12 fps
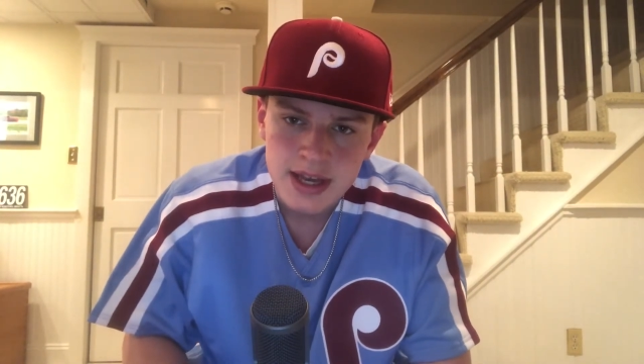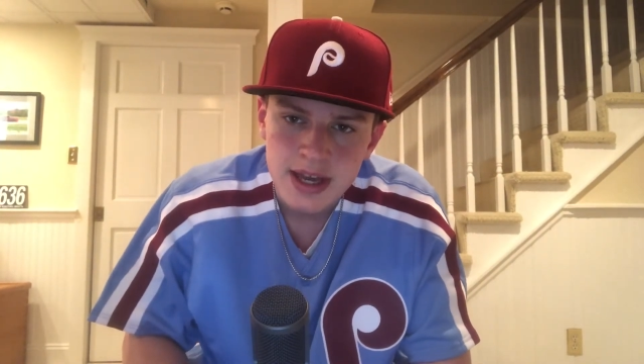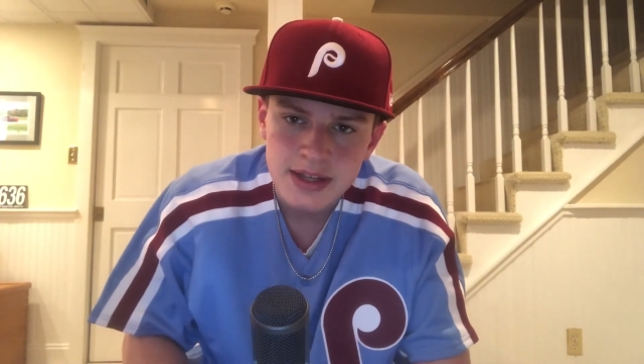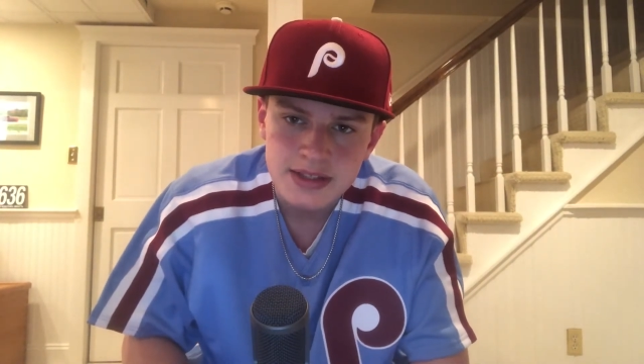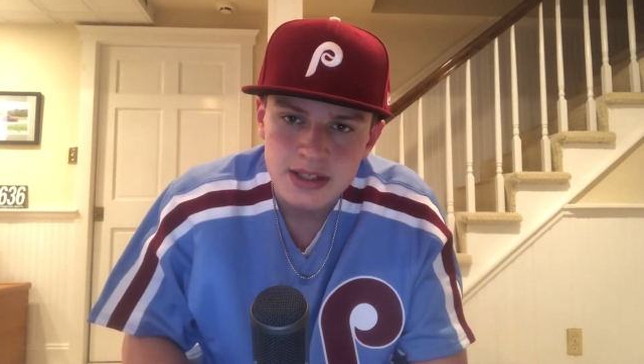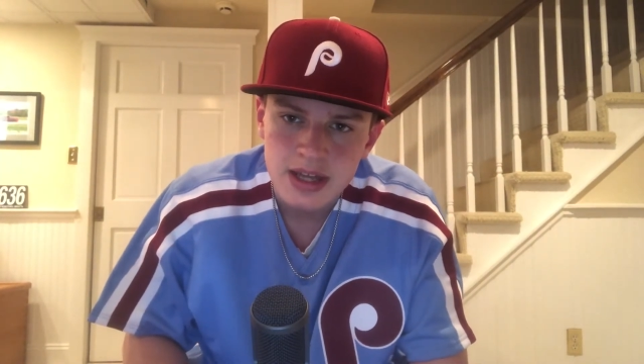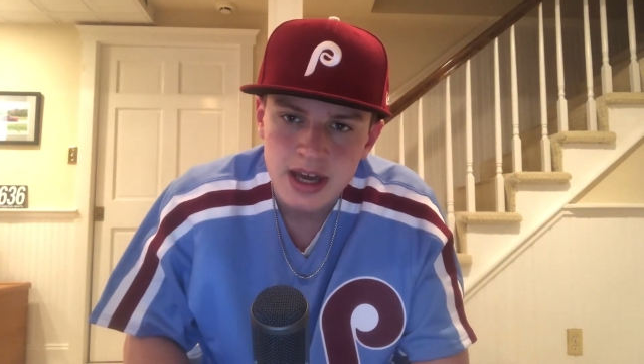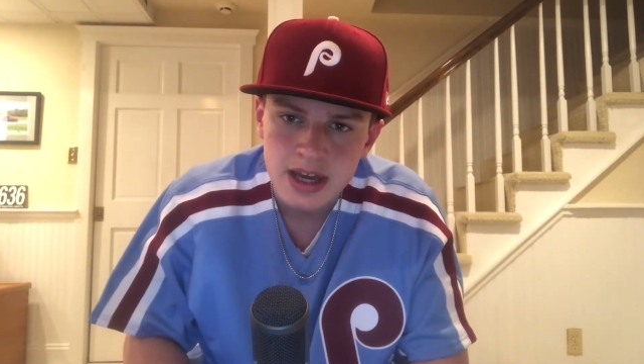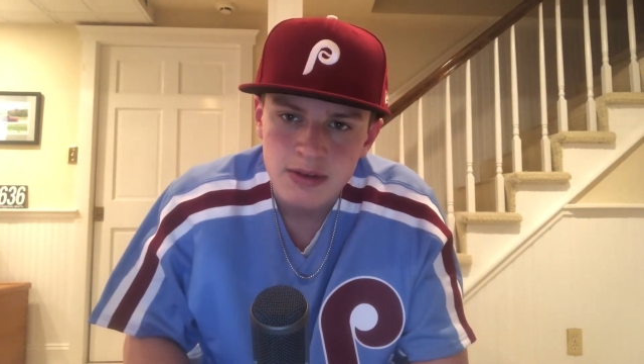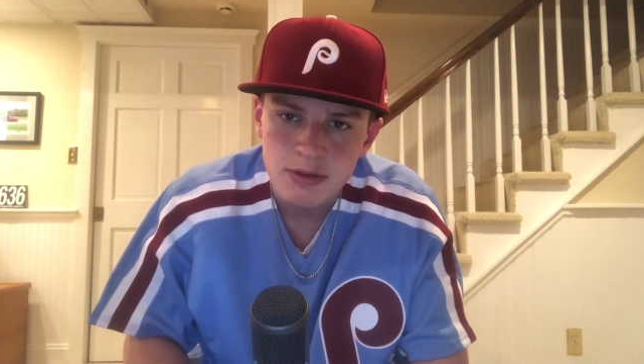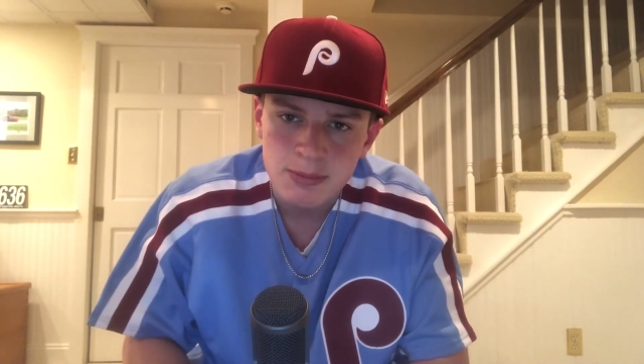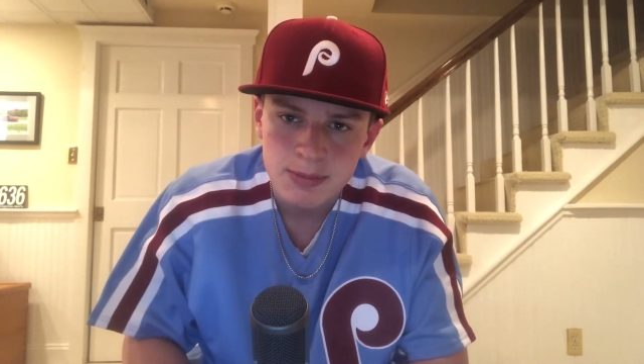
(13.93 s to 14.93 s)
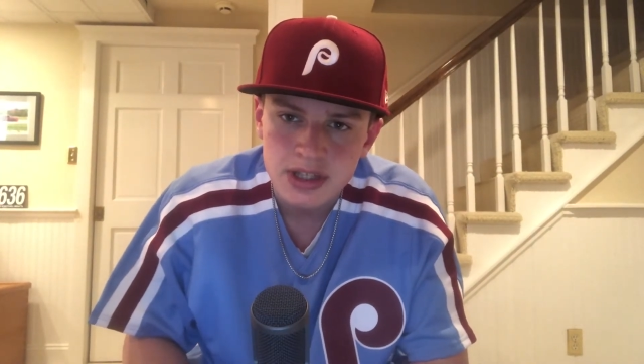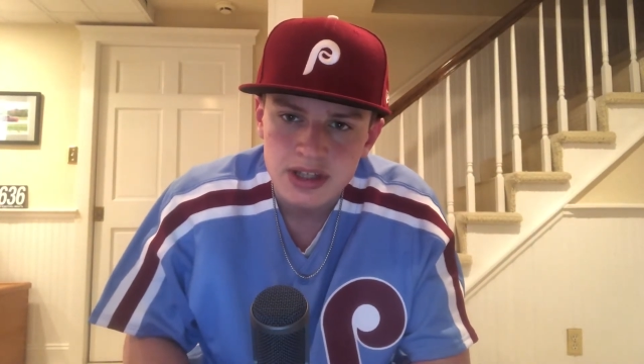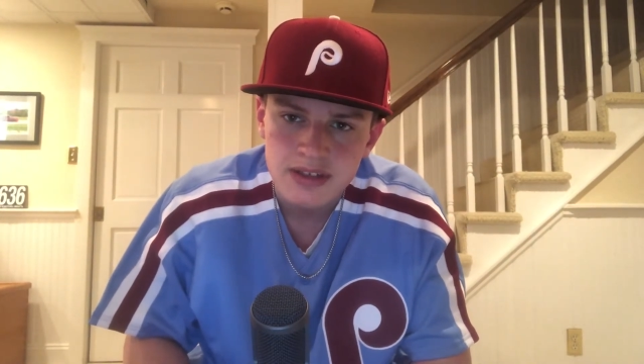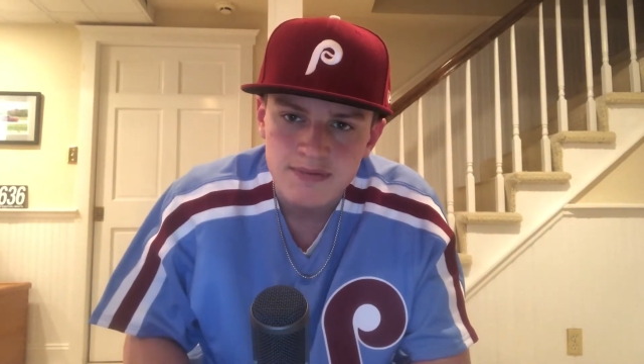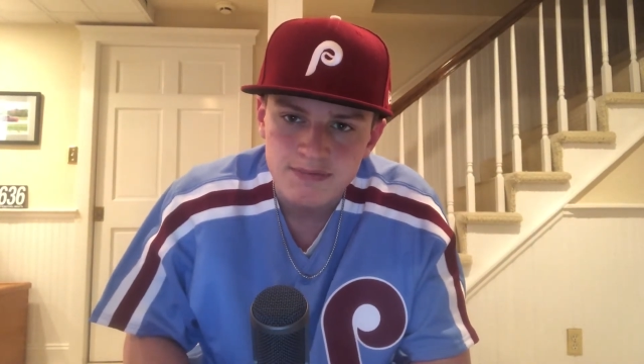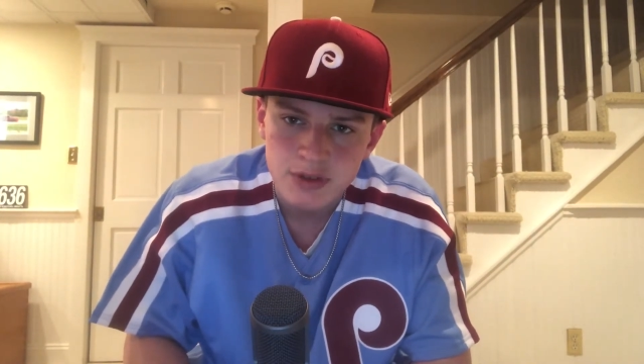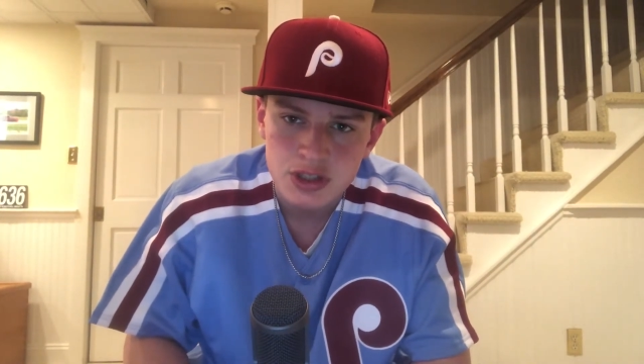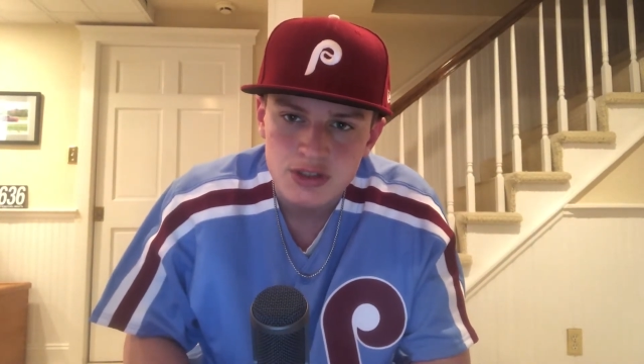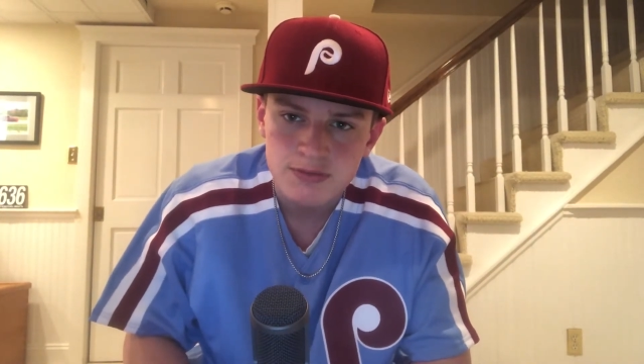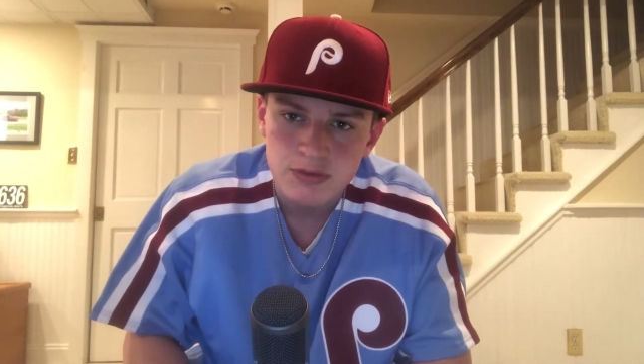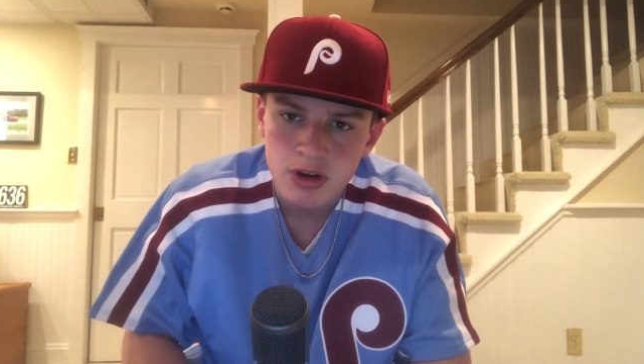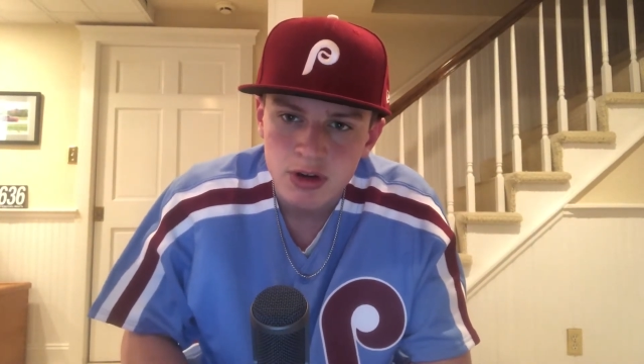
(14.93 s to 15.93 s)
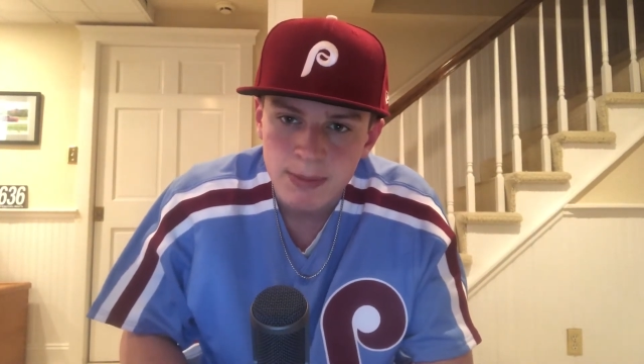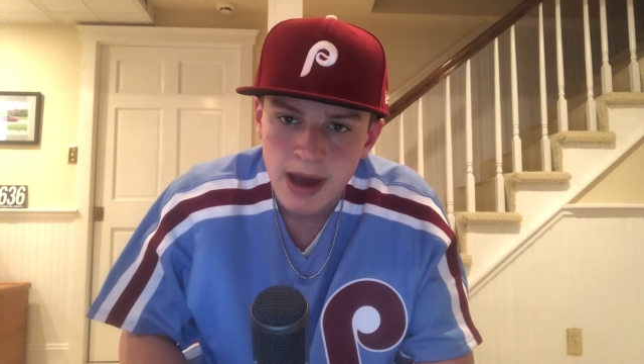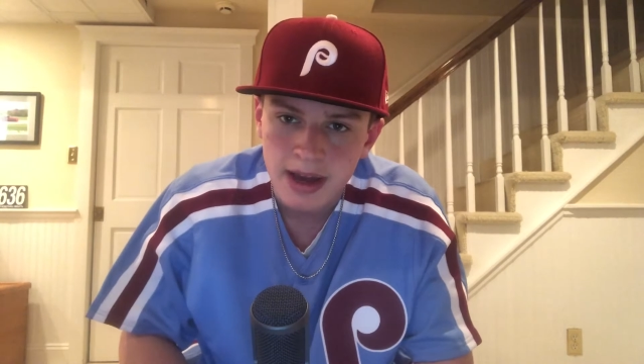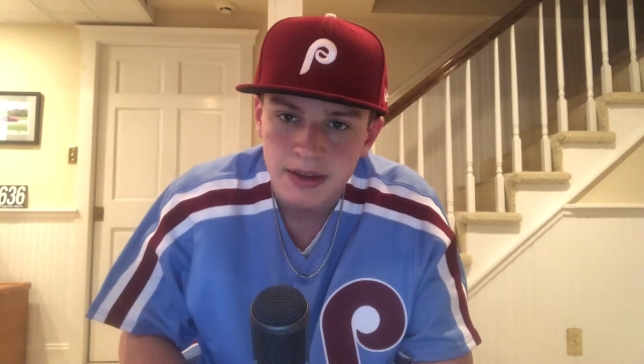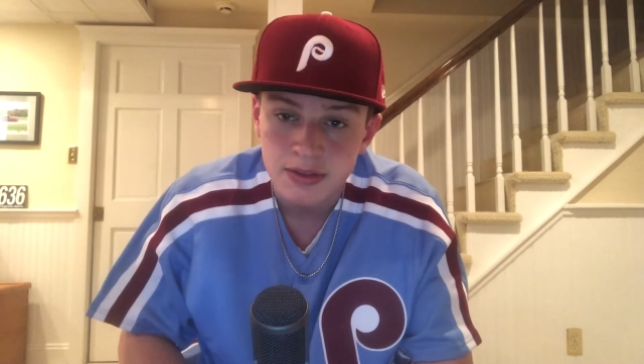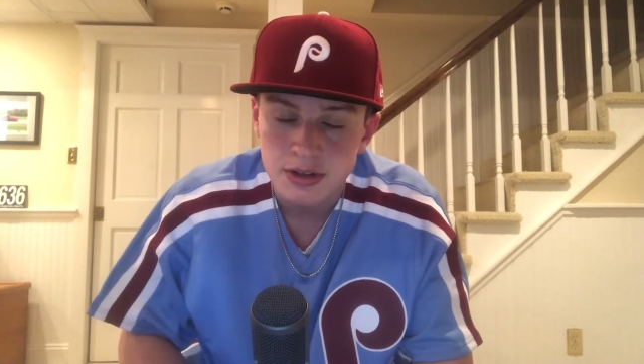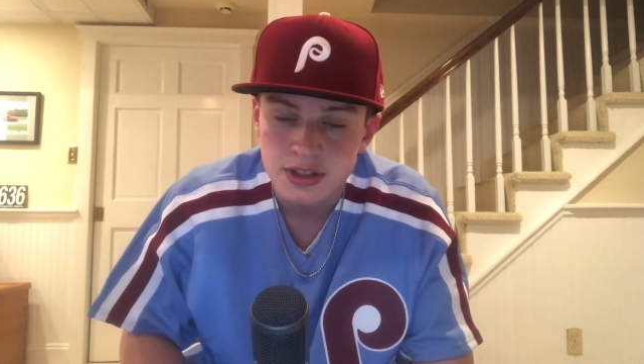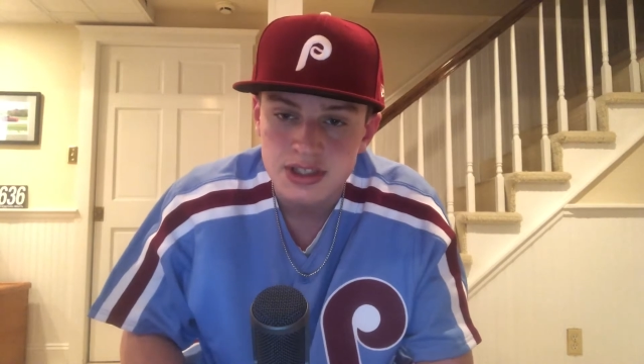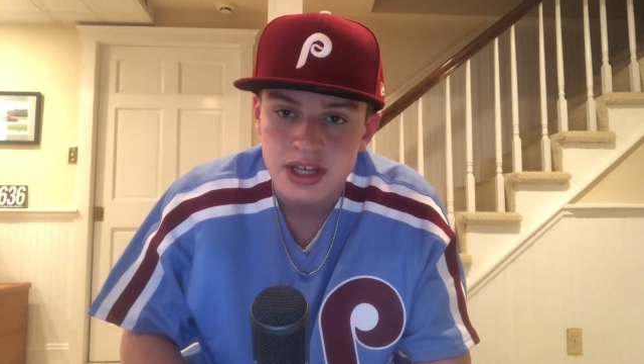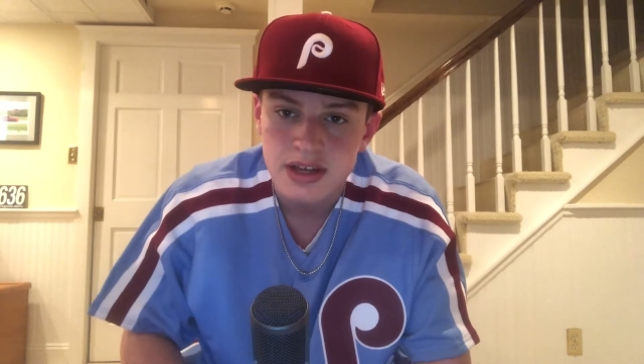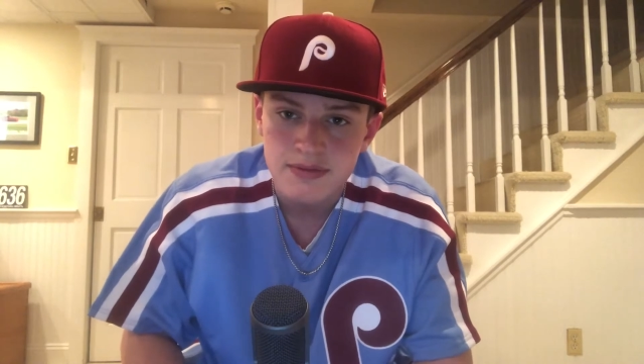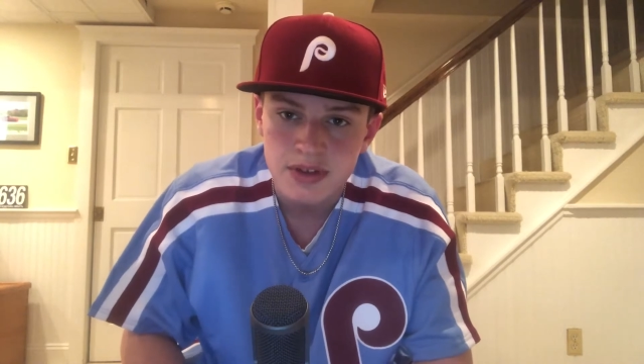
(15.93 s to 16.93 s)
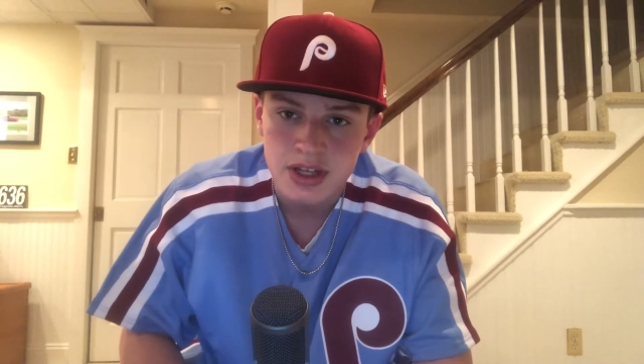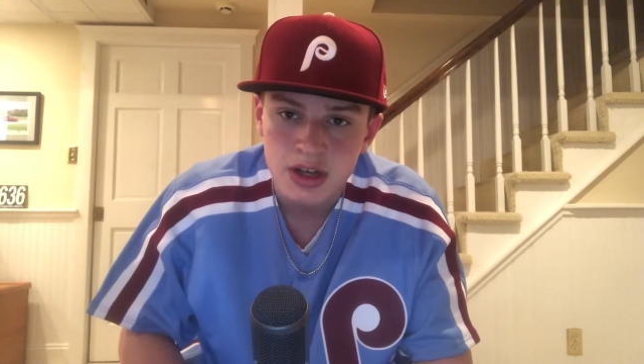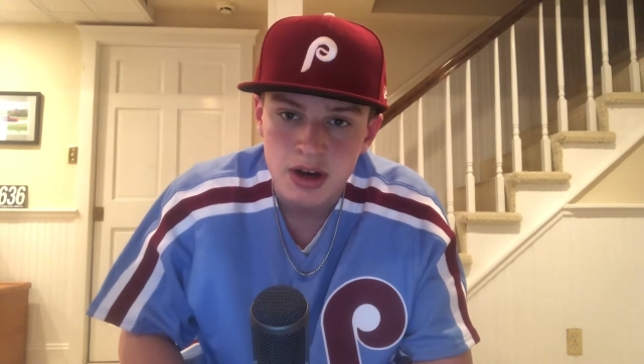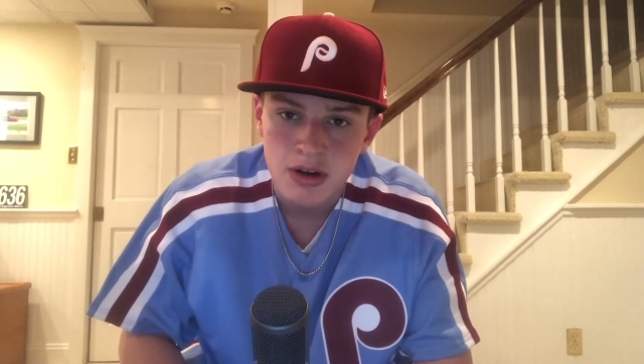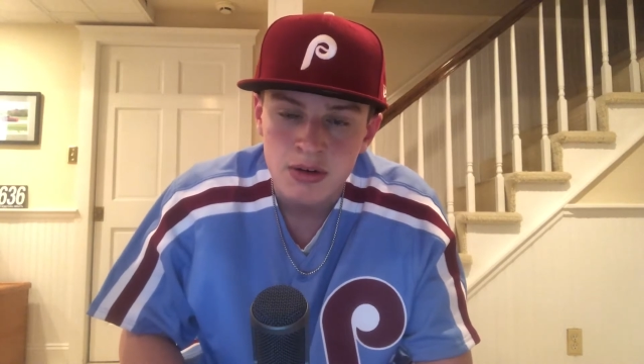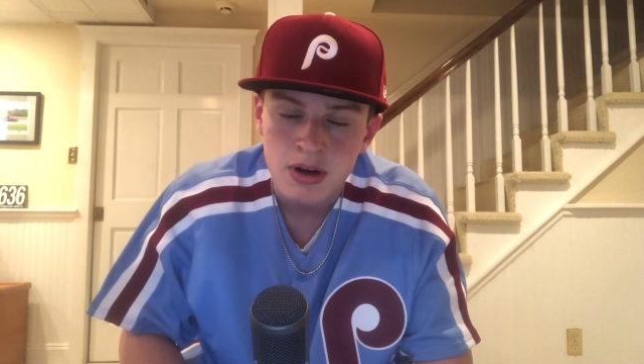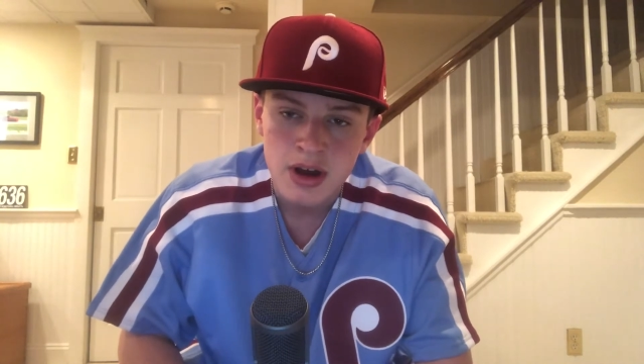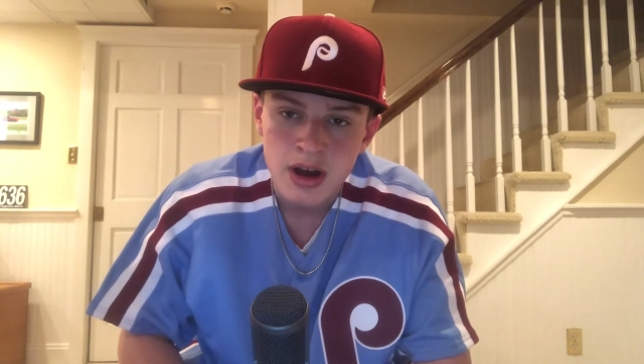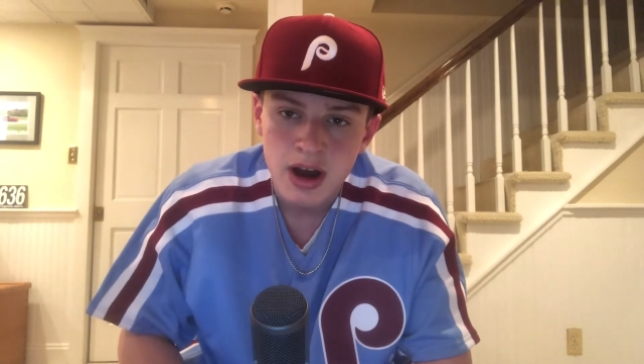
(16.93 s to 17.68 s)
and today will be the first Throwback Thursday video